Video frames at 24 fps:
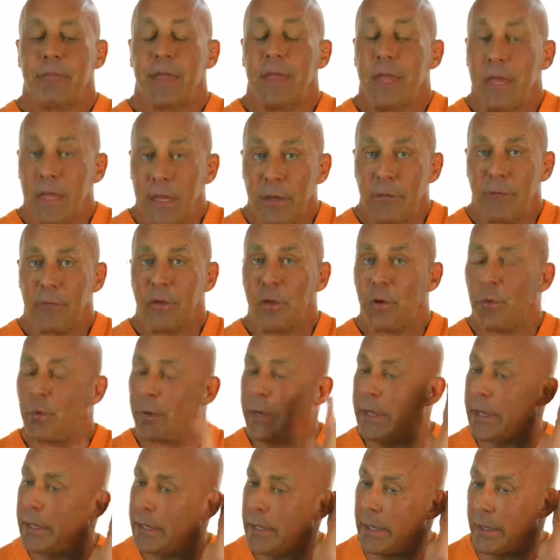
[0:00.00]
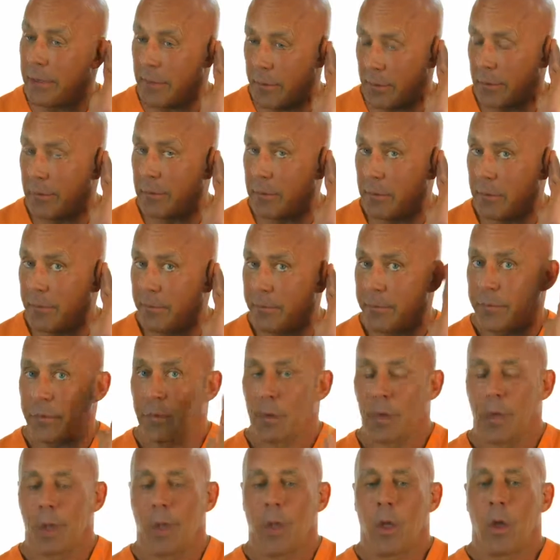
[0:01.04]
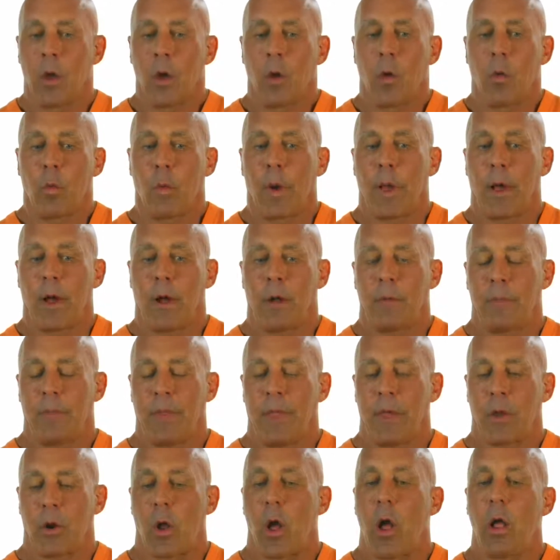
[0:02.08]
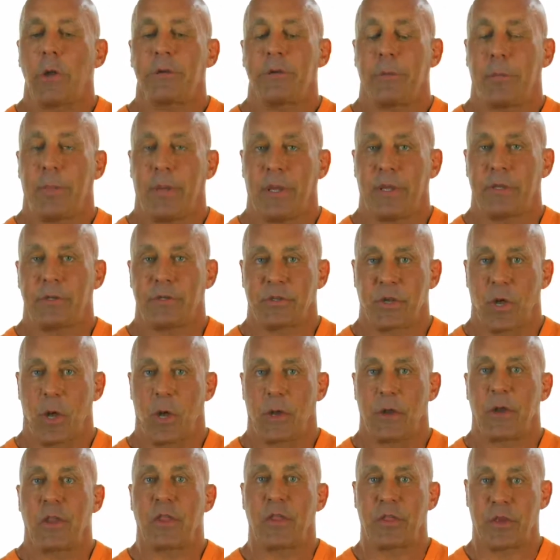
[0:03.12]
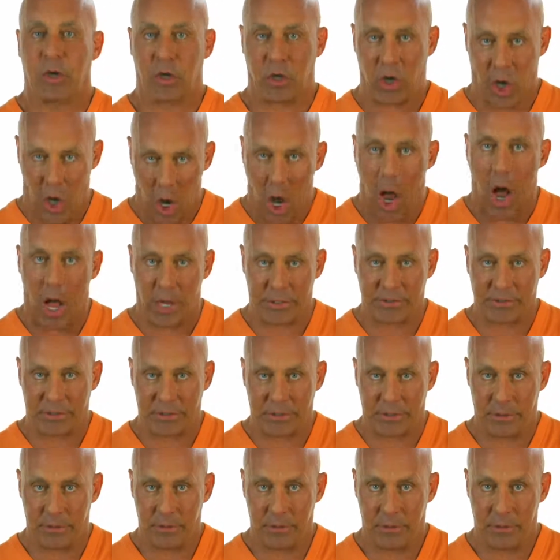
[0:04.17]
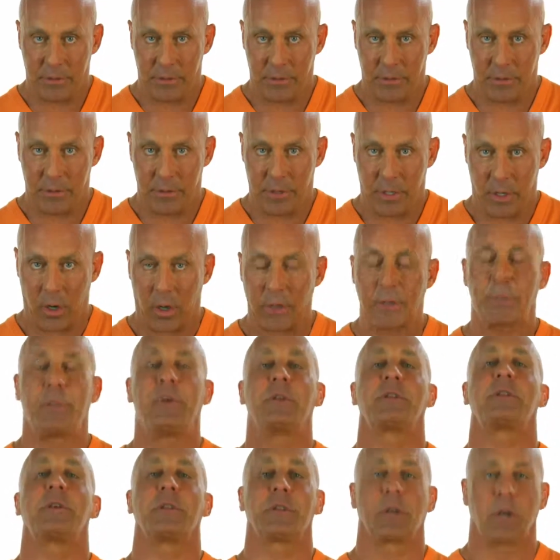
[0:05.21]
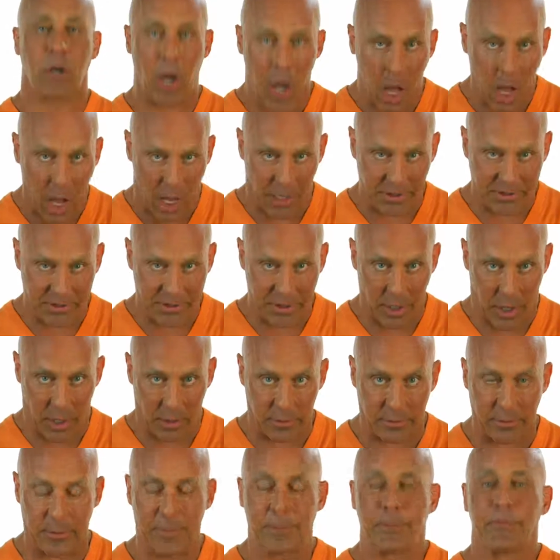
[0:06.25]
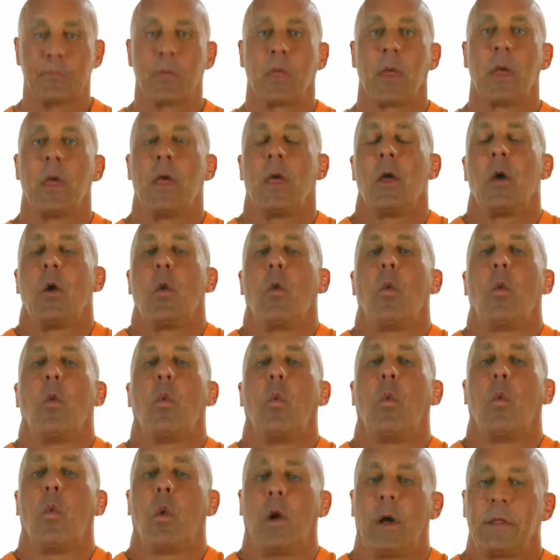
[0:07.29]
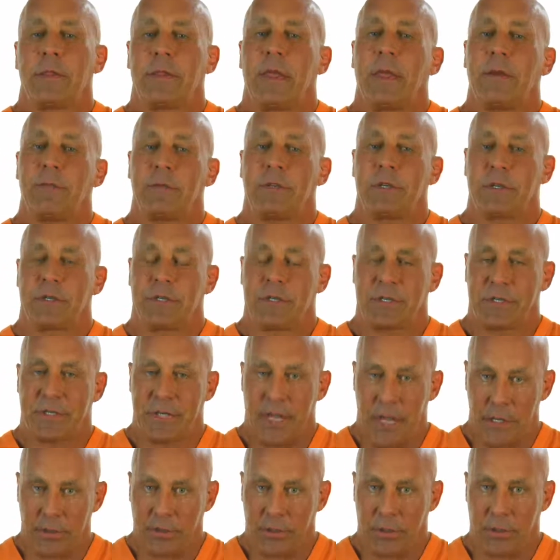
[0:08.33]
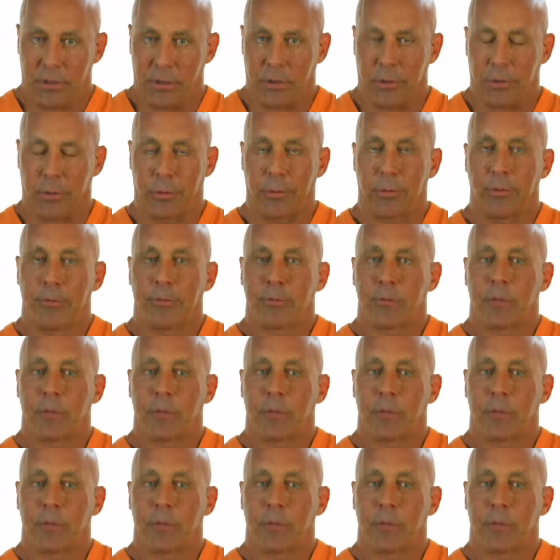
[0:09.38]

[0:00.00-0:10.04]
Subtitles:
if you hear, well, it all depends on the cost. It all depends on the cost, doctor. What they've just said to you,